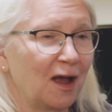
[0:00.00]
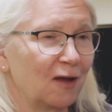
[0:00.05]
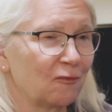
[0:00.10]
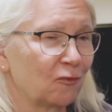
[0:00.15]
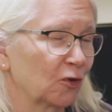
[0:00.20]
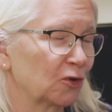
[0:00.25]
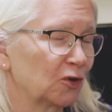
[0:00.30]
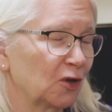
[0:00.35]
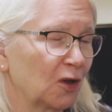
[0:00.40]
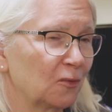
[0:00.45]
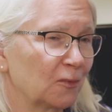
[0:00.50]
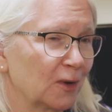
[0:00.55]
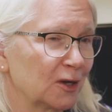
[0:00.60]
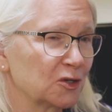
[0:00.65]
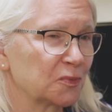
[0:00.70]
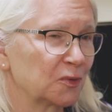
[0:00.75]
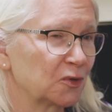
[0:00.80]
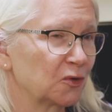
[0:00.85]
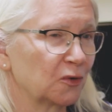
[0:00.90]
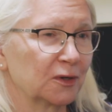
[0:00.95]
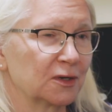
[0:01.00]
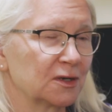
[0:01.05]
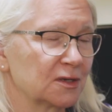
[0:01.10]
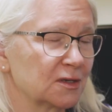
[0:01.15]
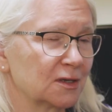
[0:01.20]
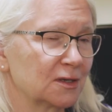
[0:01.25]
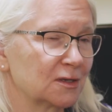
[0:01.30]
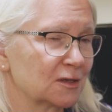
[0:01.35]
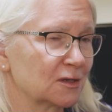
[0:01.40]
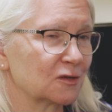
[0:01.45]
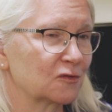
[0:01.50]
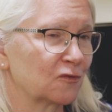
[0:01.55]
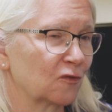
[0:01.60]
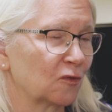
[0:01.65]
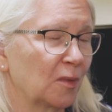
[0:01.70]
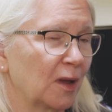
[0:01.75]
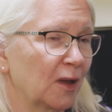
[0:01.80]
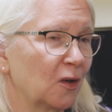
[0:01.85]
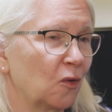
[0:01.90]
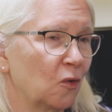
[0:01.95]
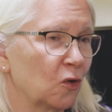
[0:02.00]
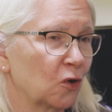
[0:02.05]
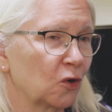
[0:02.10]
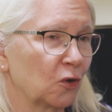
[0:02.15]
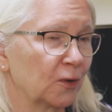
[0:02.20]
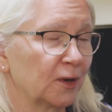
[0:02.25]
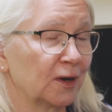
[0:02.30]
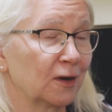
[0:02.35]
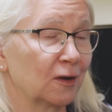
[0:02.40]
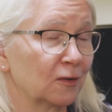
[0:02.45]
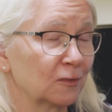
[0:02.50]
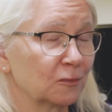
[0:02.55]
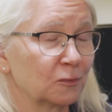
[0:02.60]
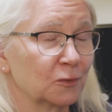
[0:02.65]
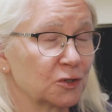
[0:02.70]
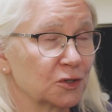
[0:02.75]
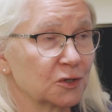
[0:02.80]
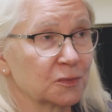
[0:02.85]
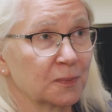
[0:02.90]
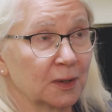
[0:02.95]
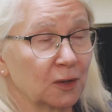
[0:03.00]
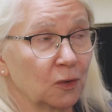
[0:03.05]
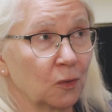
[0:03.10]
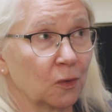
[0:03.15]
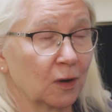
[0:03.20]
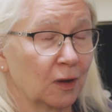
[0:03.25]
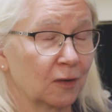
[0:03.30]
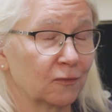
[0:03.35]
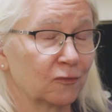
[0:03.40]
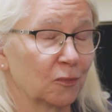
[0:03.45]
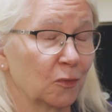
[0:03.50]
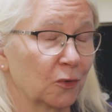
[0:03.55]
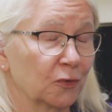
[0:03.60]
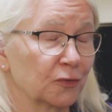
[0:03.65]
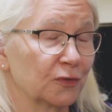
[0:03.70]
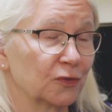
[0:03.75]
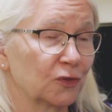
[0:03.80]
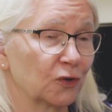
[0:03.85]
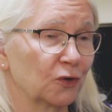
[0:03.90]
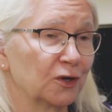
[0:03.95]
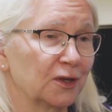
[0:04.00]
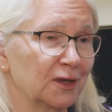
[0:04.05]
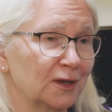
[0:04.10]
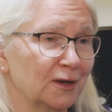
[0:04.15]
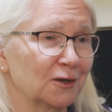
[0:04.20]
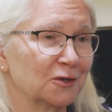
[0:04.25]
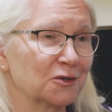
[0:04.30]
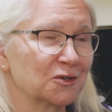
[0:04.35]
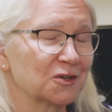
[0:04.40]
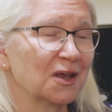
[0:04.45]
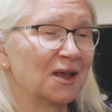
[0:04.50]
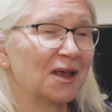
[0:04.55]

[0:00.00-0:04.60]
I've worked on respiratory diseases for my whole career, which has been going on for more than 30 years.